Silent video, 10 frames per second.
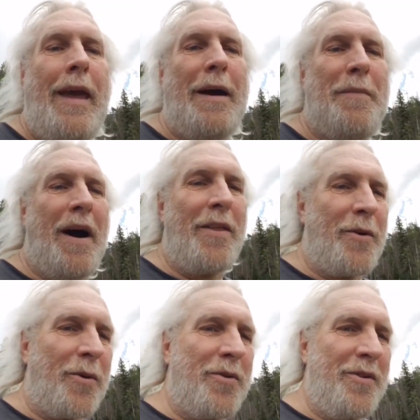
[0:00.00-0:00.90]
Yeah,
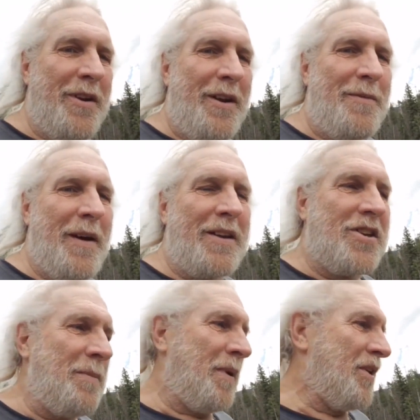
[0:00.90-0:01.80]
my
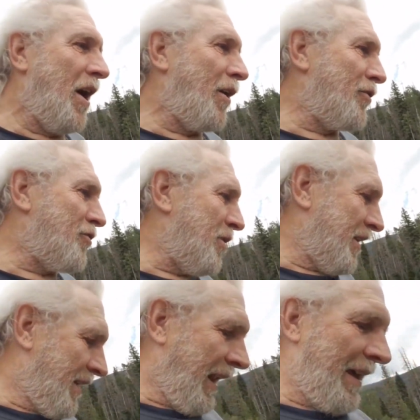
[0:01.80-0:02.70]
cheapy Dollar
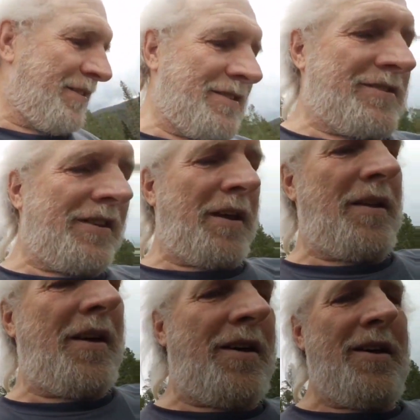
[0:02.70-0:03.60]
Tree glasses,
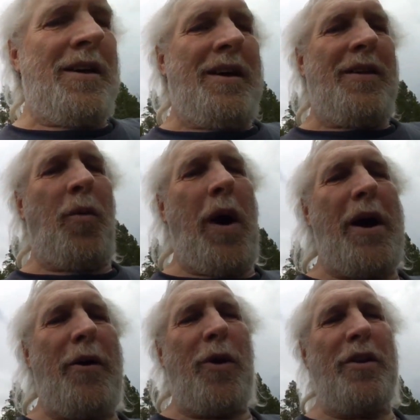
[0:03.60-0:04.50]
the
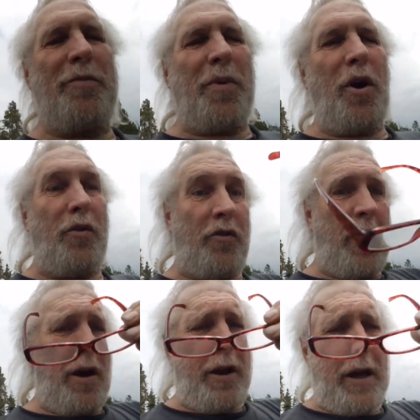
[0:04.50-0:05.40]
wire ones broke,
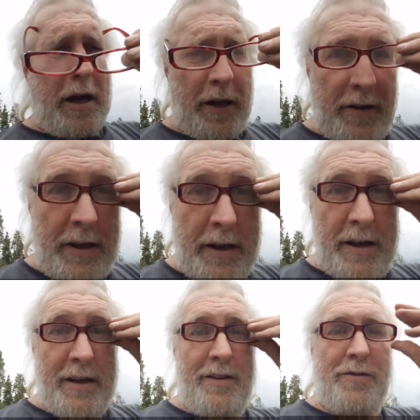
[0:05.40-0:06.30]
so now I got
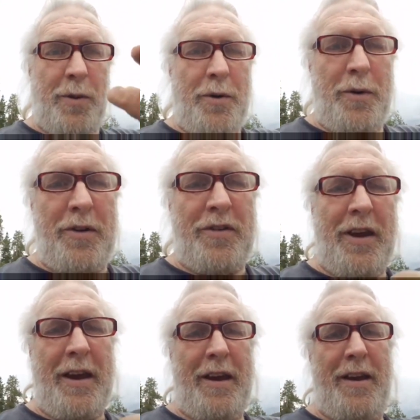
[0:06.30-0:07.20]
these. What are we
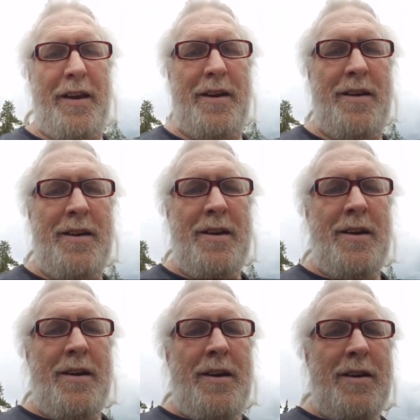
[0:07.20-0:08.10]
saying?
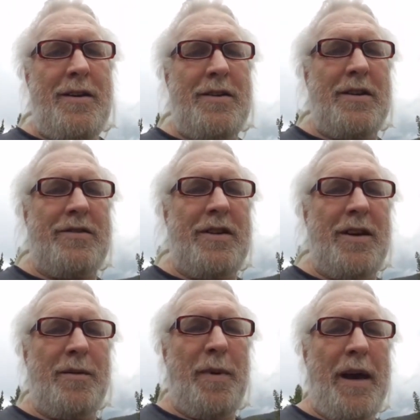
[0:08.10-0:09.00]
Good to
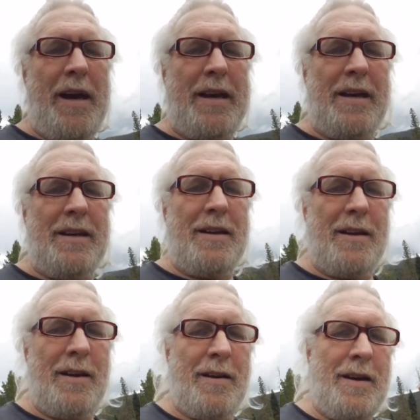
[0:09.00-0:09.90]
see you back
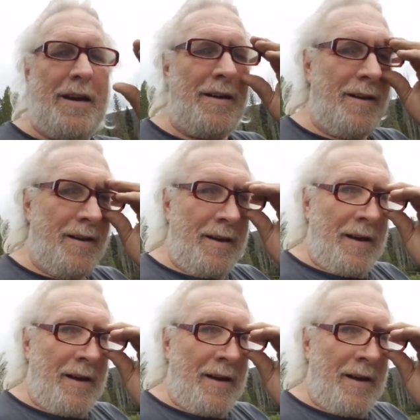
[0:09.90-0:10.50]
in there.